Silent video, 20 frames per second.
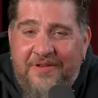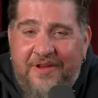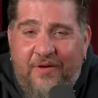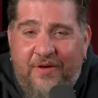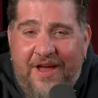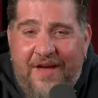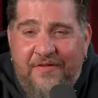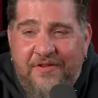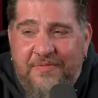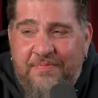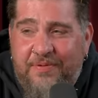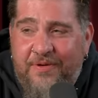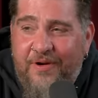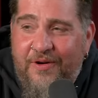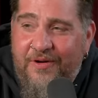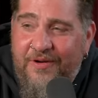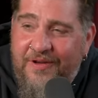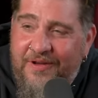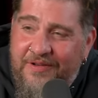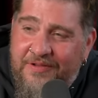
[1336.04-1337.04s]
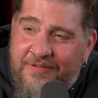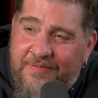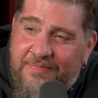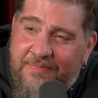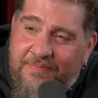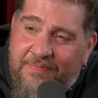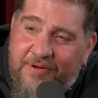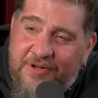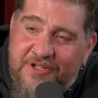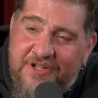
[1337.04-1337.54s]
they don't have his pro his
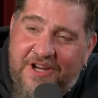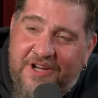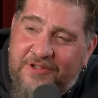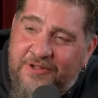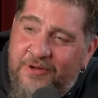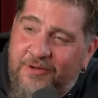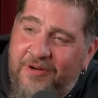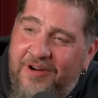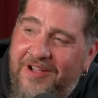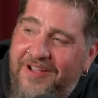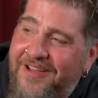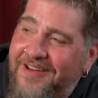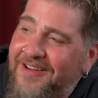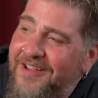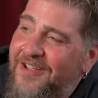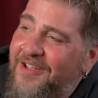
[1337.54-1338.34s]
projector right,